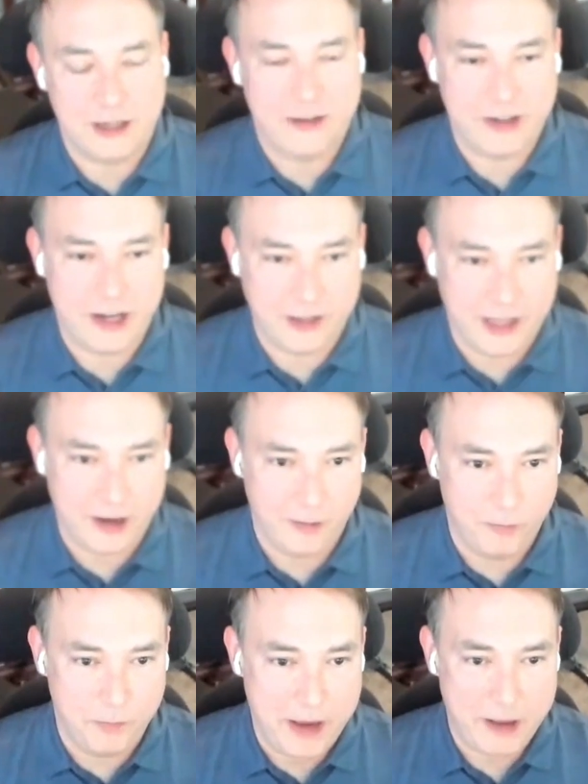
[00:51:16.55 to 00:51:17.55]
I've got a lot
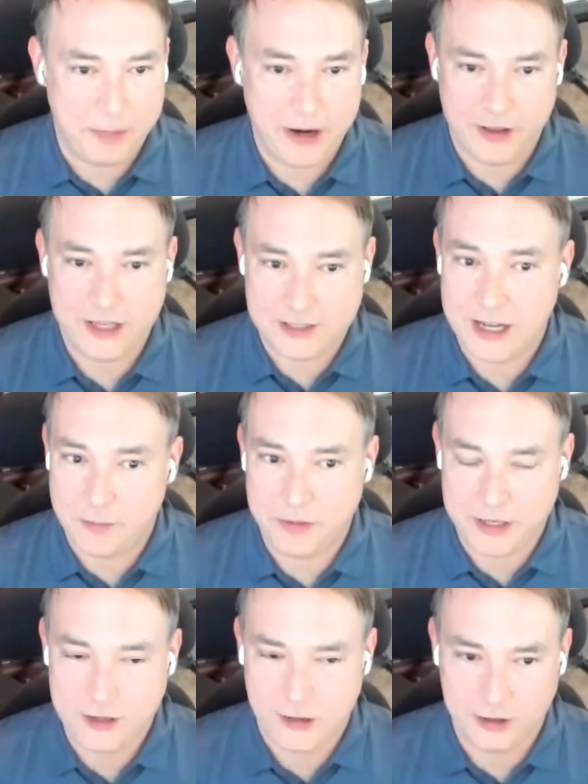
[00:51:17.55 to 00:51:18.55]
of manpower that's not
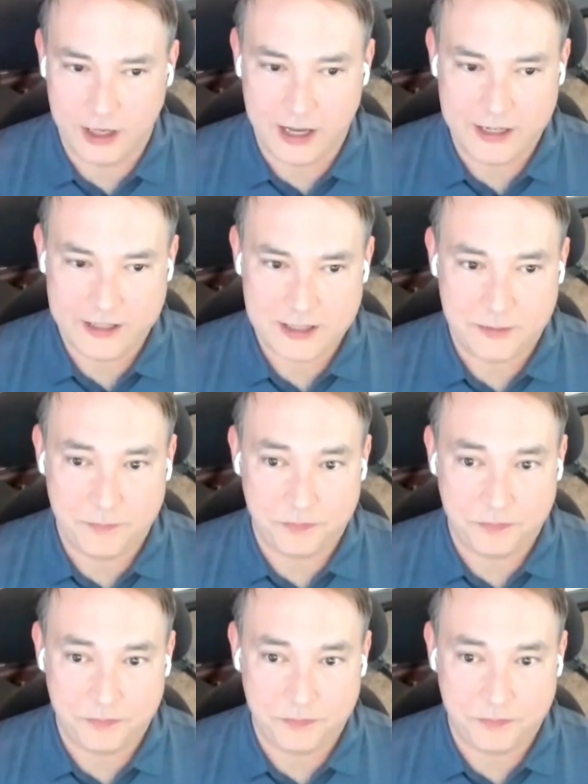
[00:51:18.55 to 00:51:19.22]
being utilized,